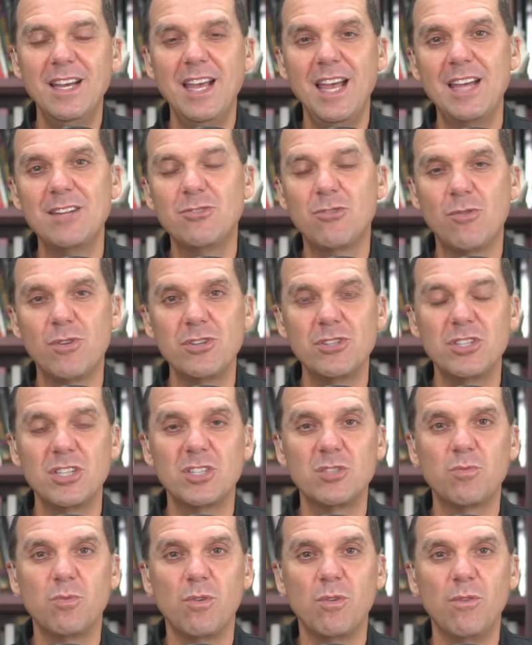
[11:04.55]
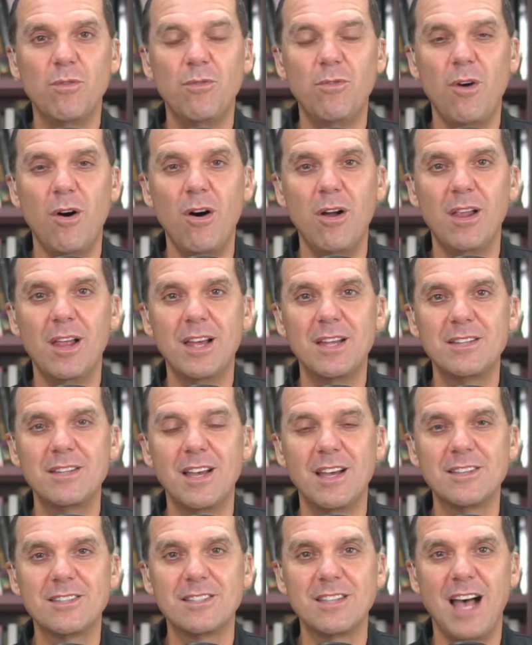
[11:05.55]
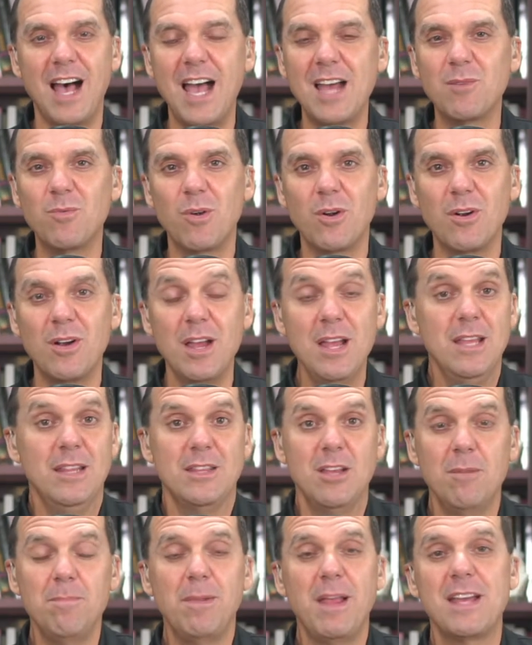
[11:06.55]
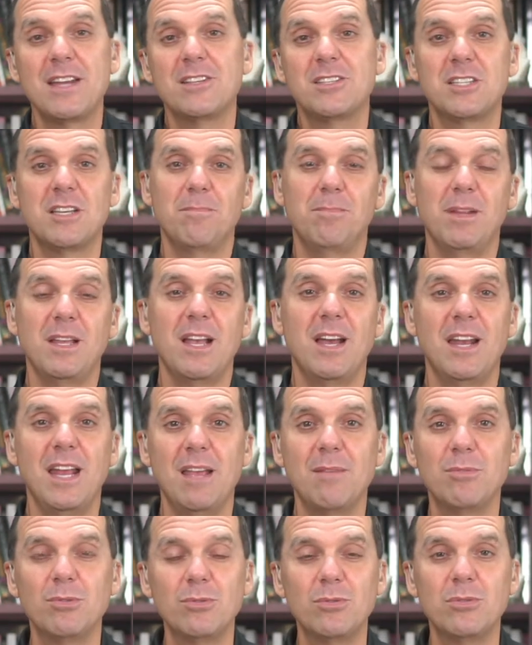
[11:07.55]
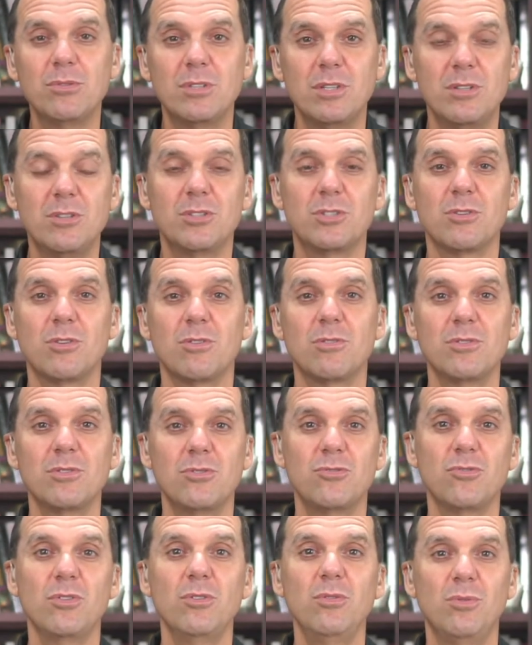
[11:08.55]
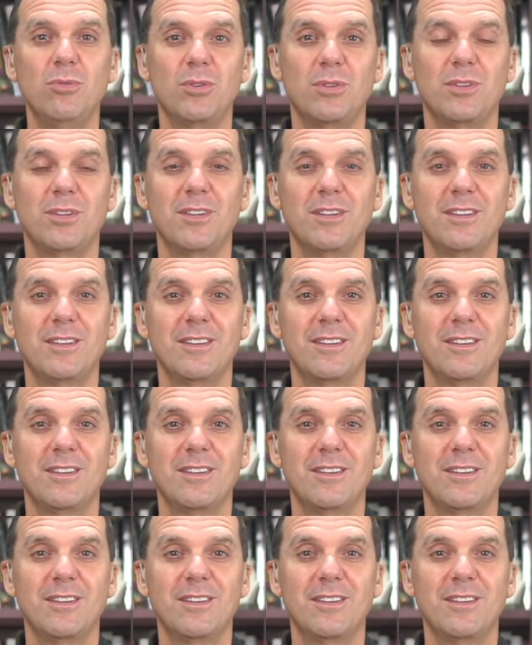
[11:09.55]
and Christians will fall on a side where they're plain and simply unable to discern the truth.